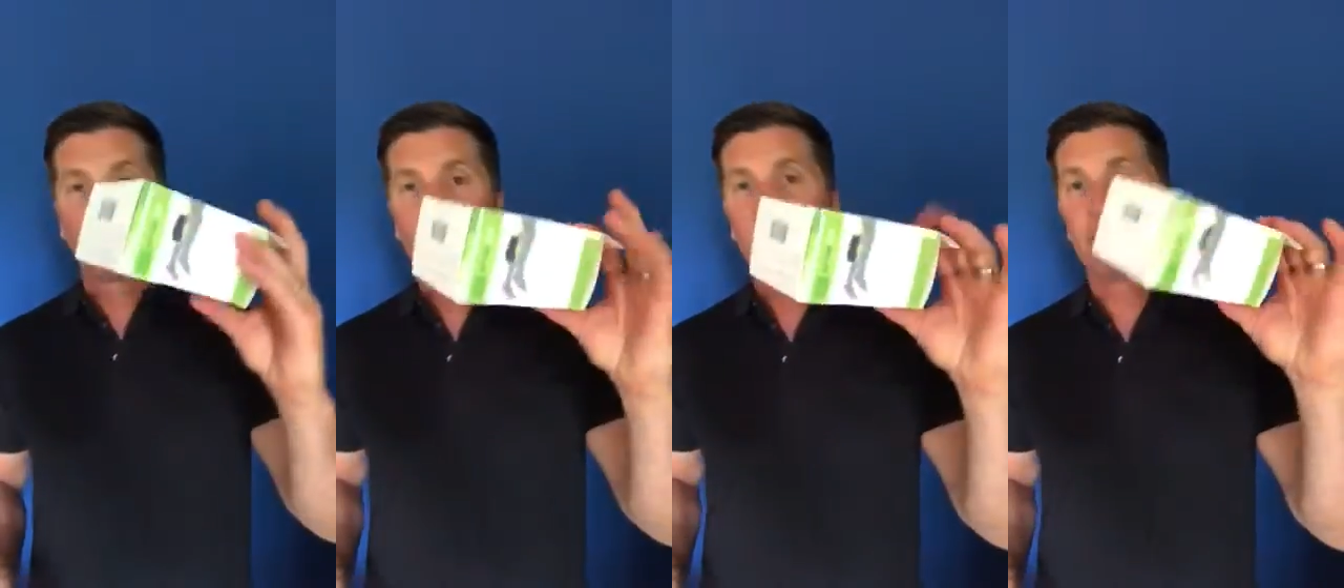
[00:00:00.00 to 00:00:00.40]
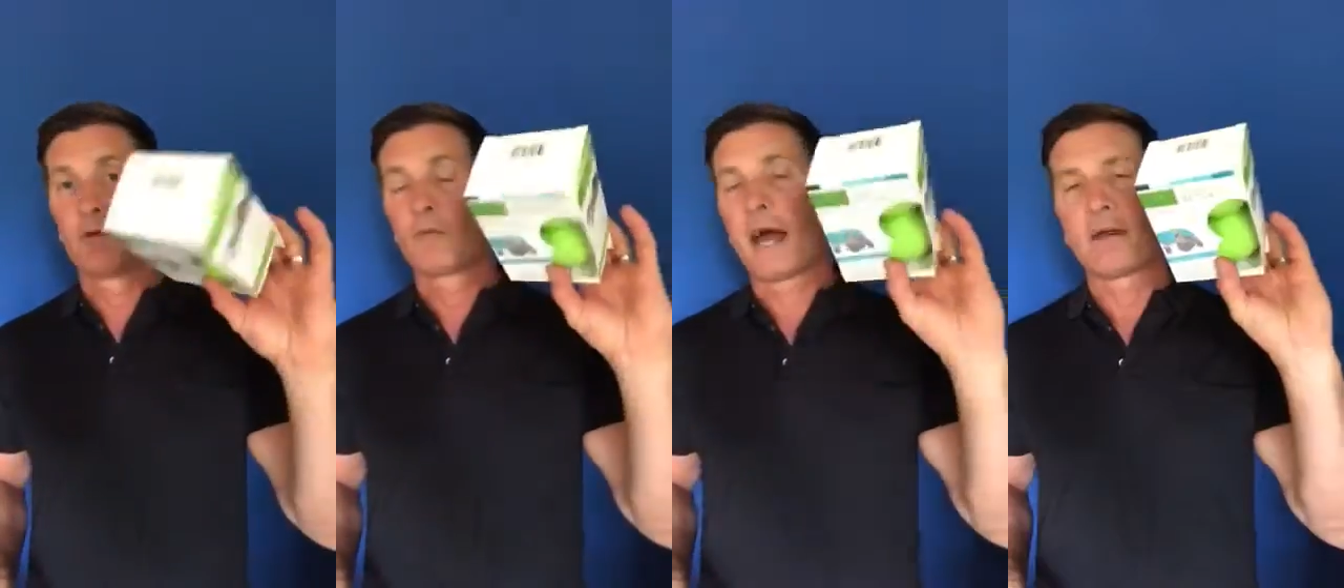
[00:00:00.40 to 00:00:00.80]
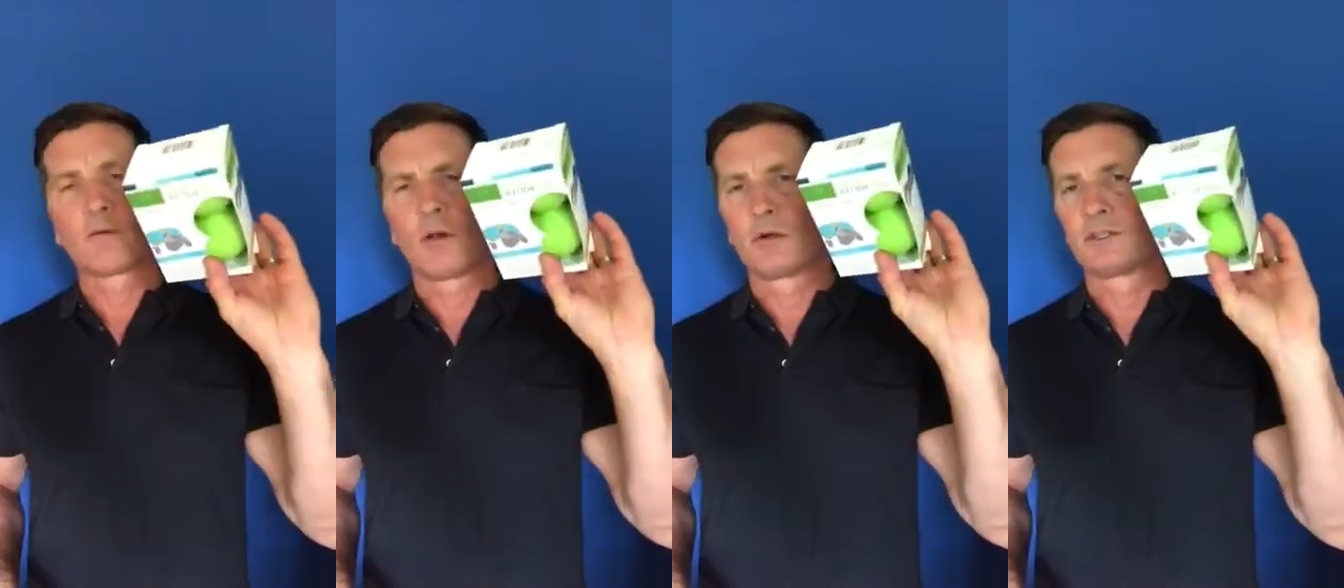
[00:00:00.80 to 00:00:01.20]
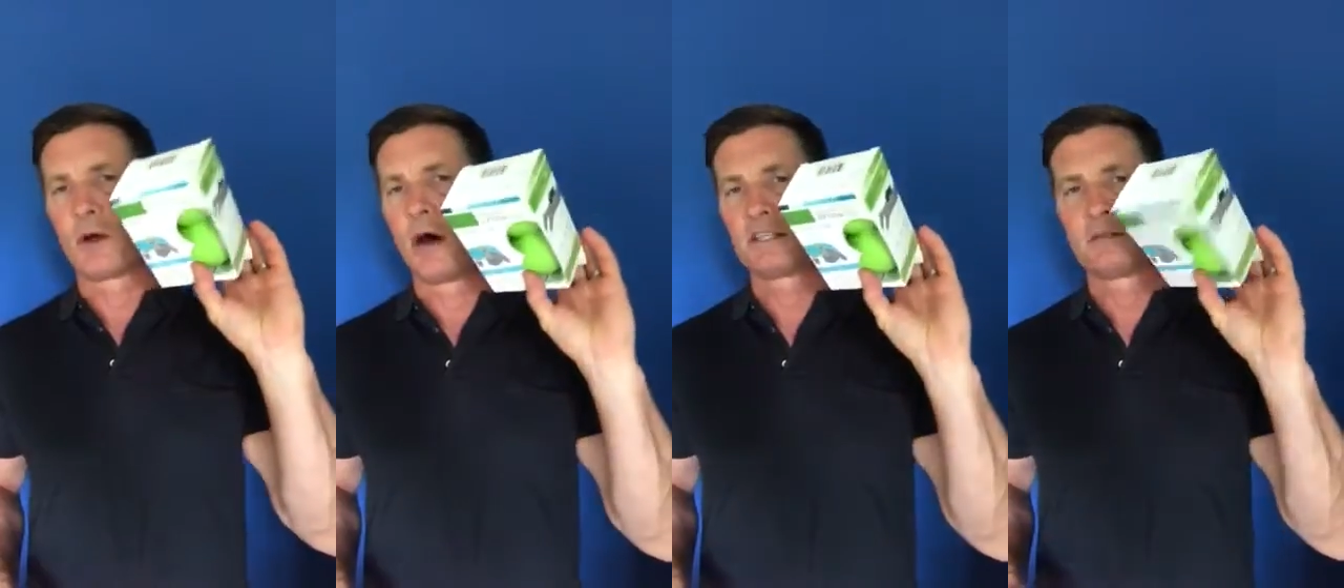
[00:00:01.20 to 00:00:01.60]
The RAD roller is
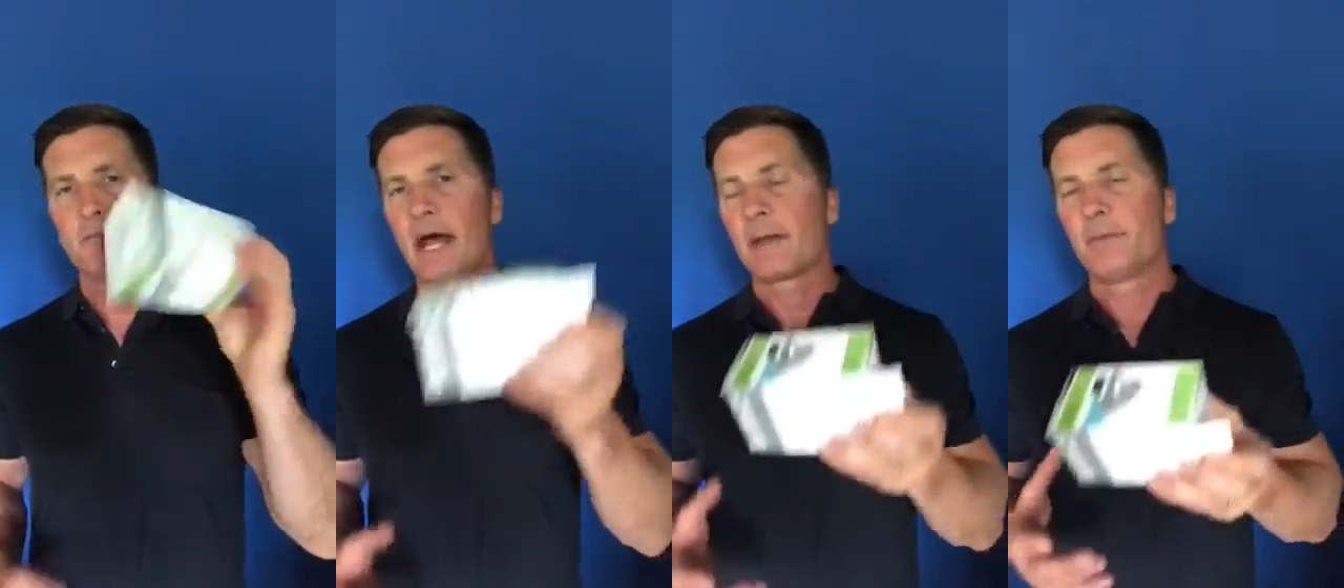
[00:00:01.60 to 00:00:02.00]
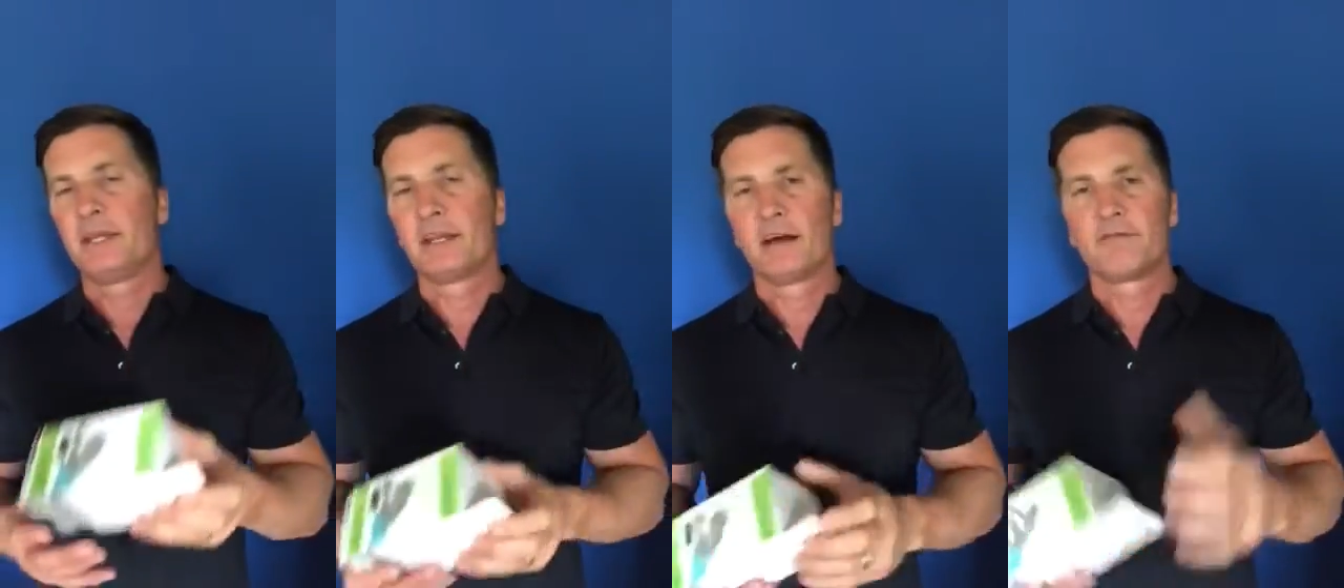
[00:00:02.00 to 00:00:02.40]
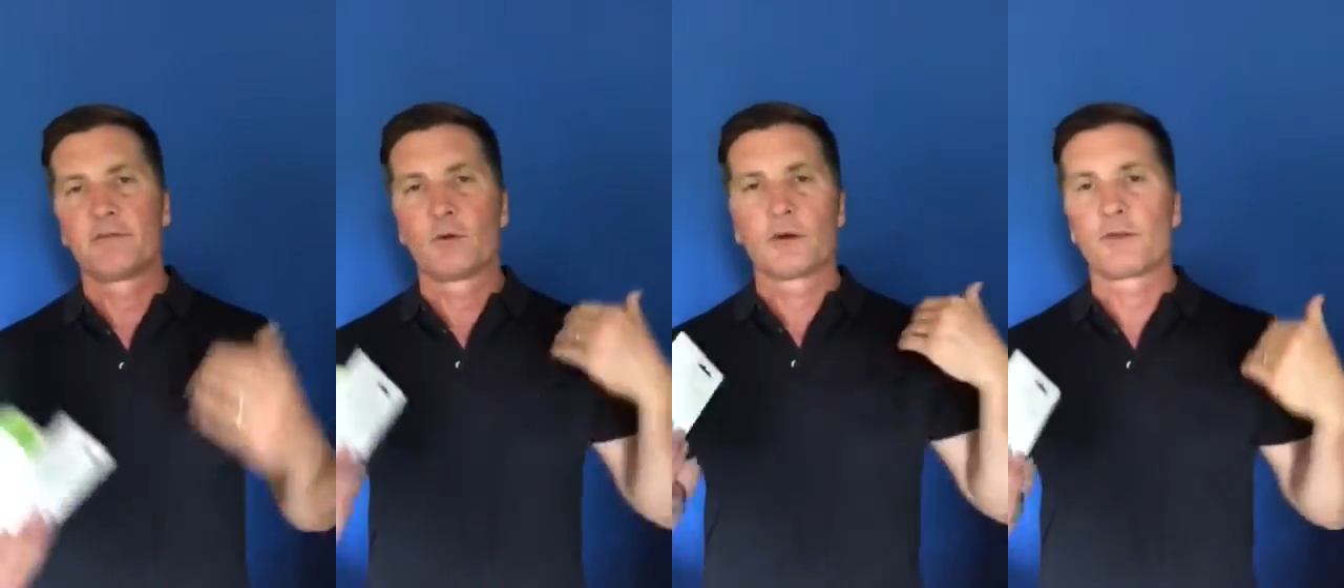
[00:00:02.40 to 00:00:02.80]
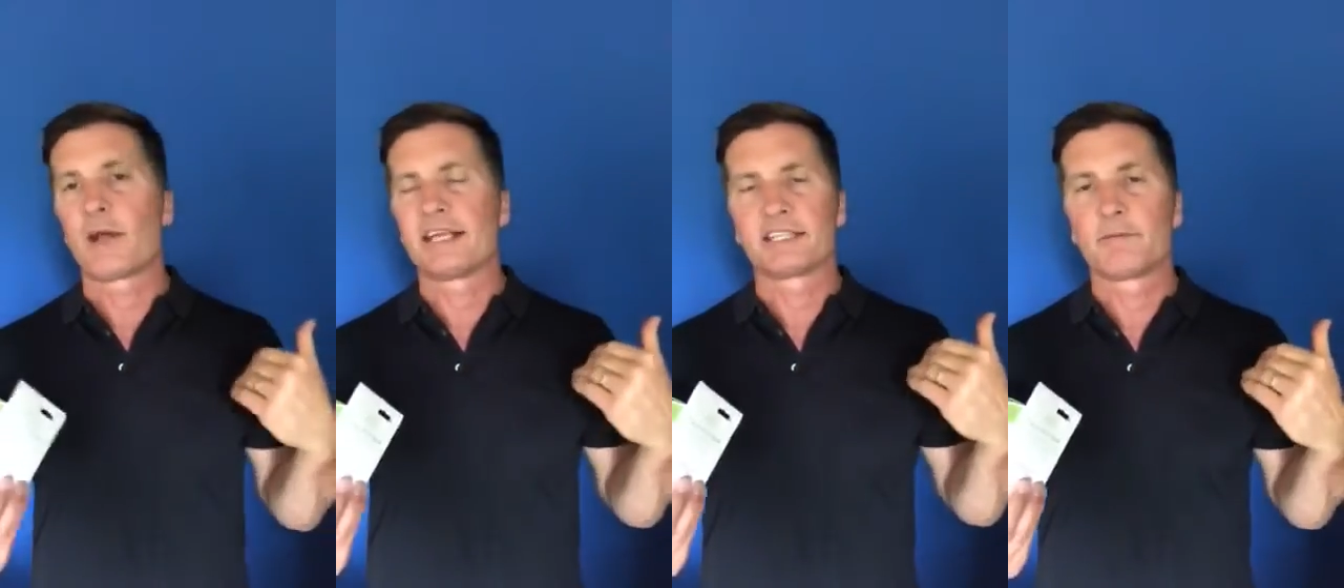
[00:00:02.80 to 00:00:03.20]
awesome. Back peanut for
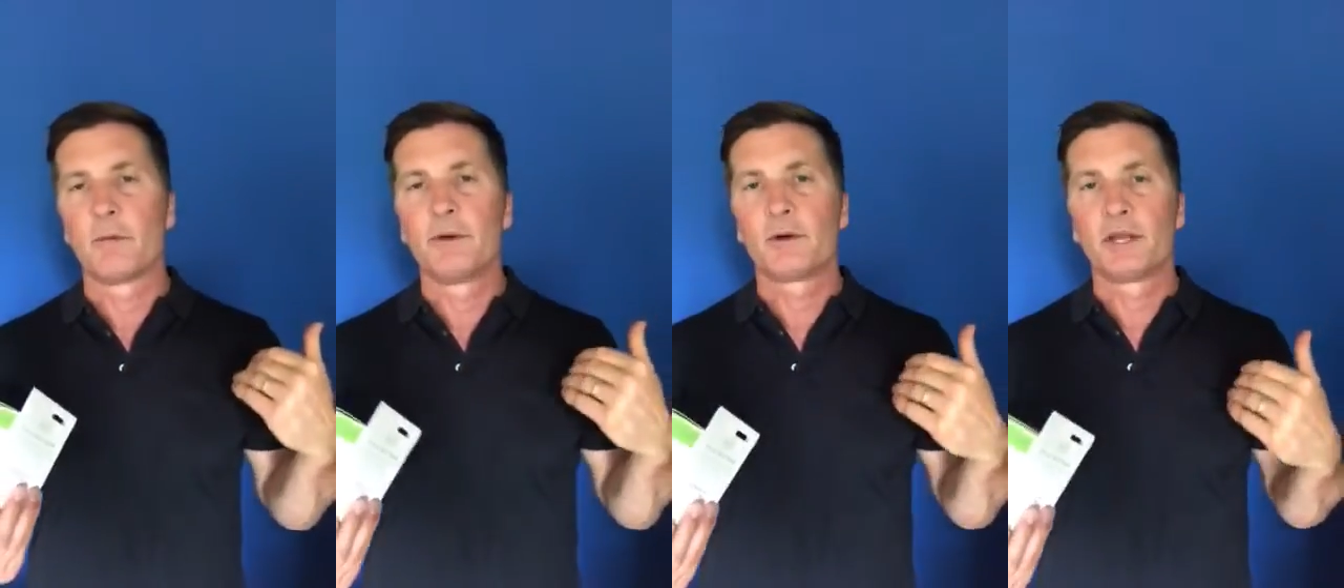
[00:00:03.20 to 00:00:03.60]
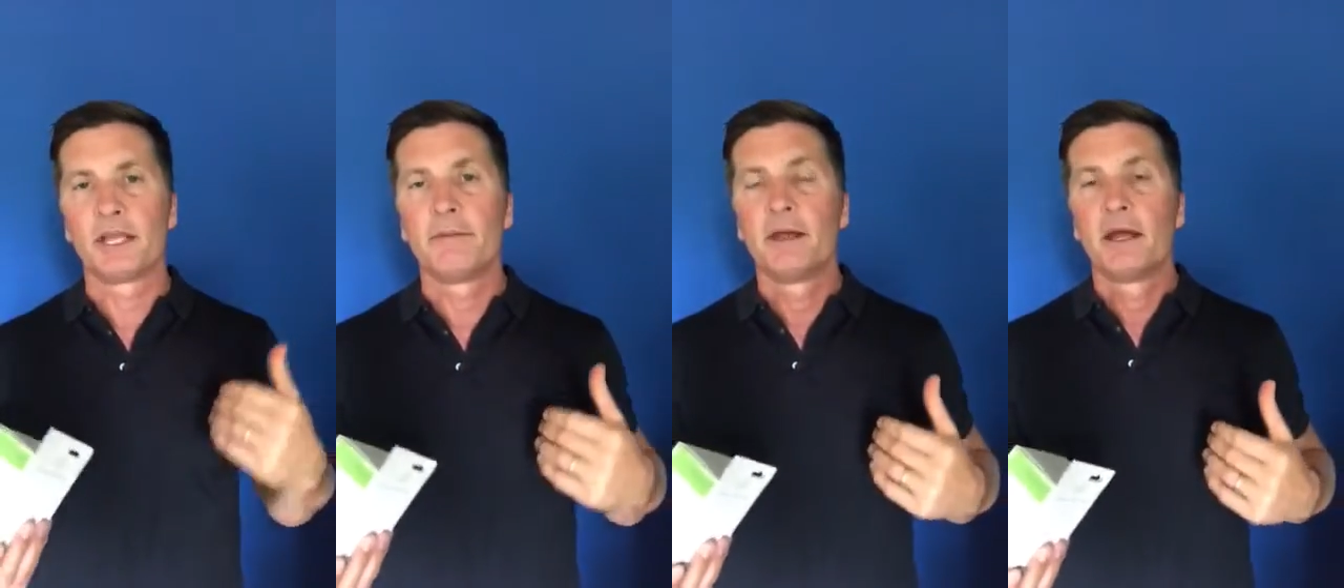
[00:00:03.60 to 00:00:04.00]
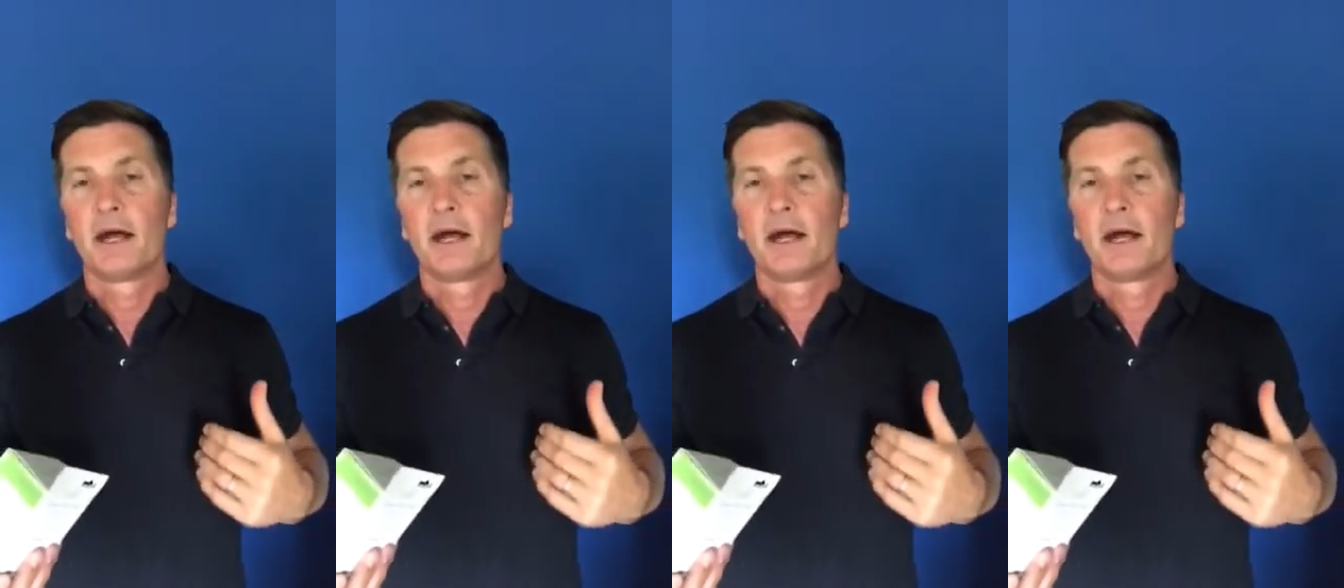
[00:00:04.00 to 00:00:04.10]
thoracic mobility.